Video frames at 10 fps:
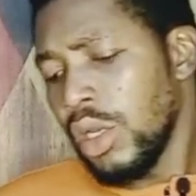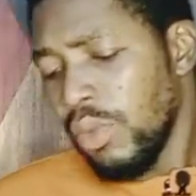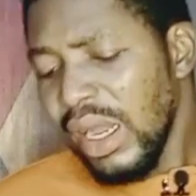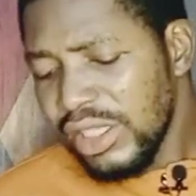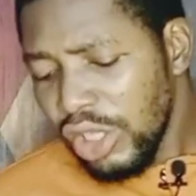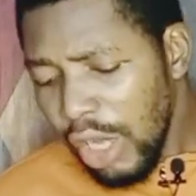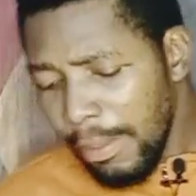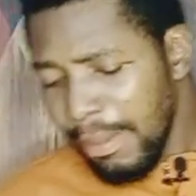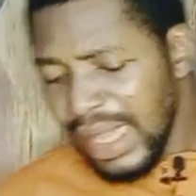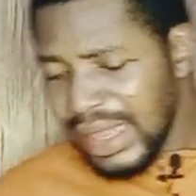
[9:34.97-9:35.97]
While still
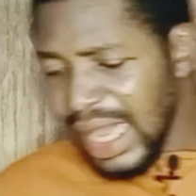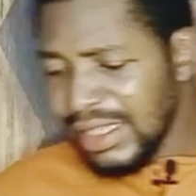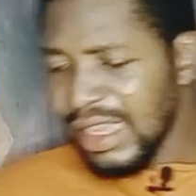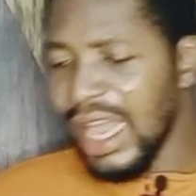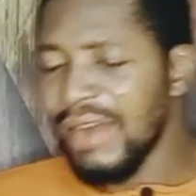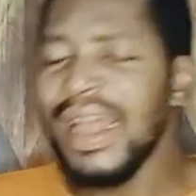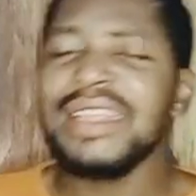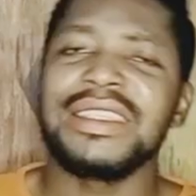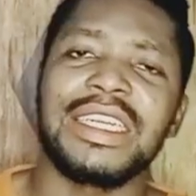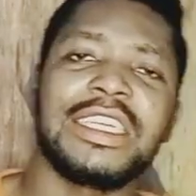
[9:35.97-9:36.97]
on matters
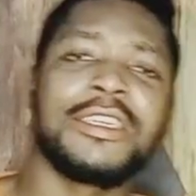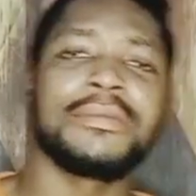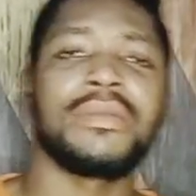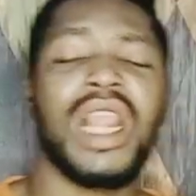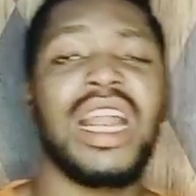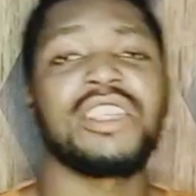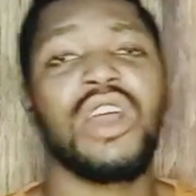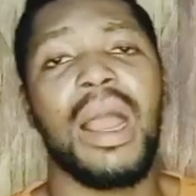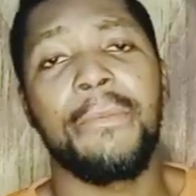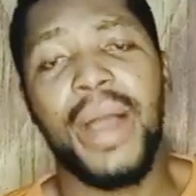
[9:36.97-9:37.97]
arising, now let's
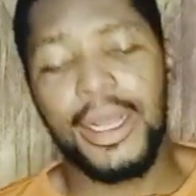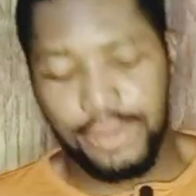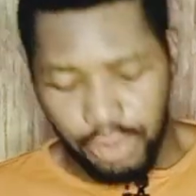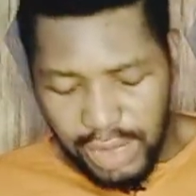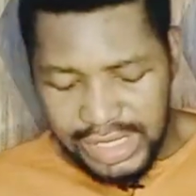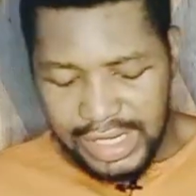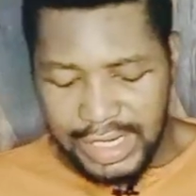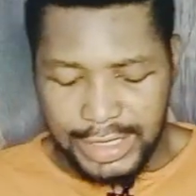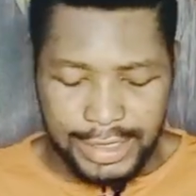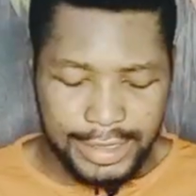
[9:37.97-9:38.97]
talk about
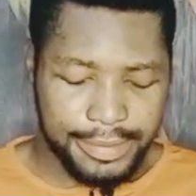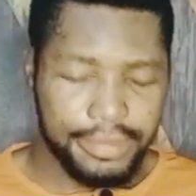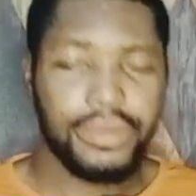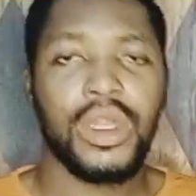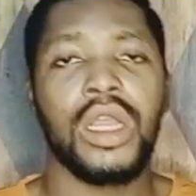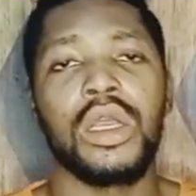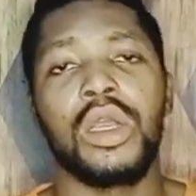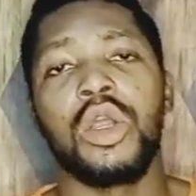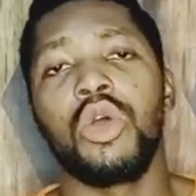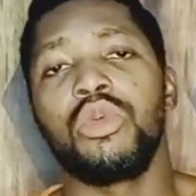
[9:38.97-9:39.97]
Wizkid.
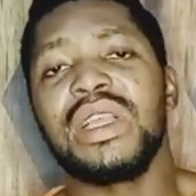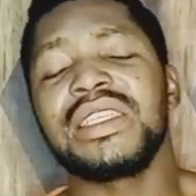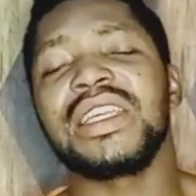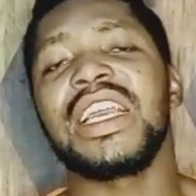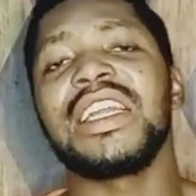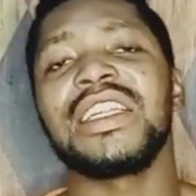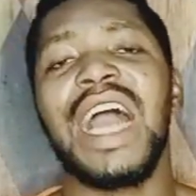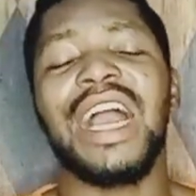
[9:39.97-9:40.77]
Wizkid